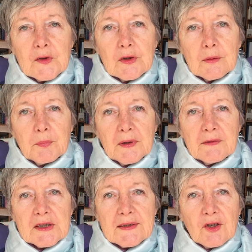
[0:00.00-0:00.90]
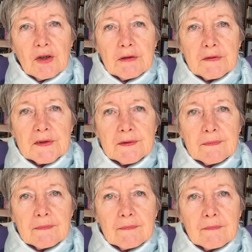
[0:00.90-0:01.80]
to the previous scarves?
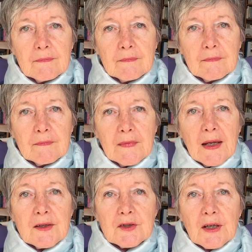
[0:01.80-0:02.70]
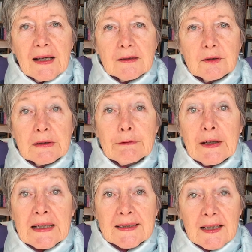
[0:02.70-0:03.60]
So color
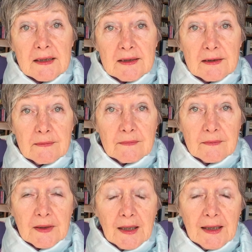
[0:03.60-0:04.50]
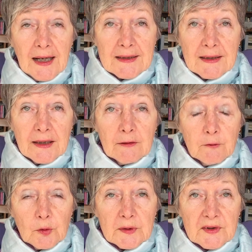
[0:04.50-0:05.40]
affects us. Color has an
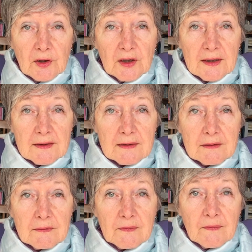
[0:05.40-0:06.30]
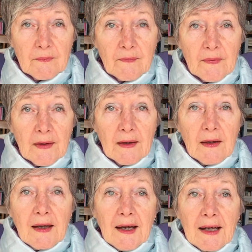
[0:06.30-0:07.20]
influence on us.
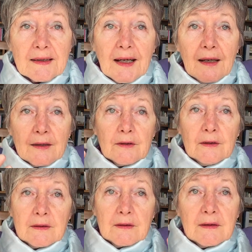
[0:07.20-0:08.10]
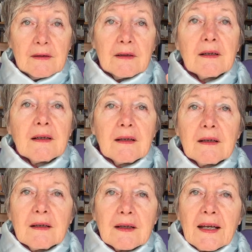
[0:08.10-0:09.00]
And color
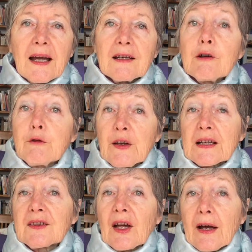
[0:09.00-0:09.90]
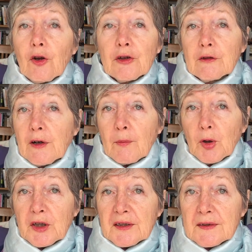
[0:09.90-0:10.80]
can affect the health of our
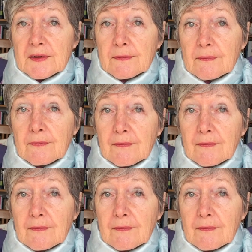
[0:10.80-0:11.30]
bodies.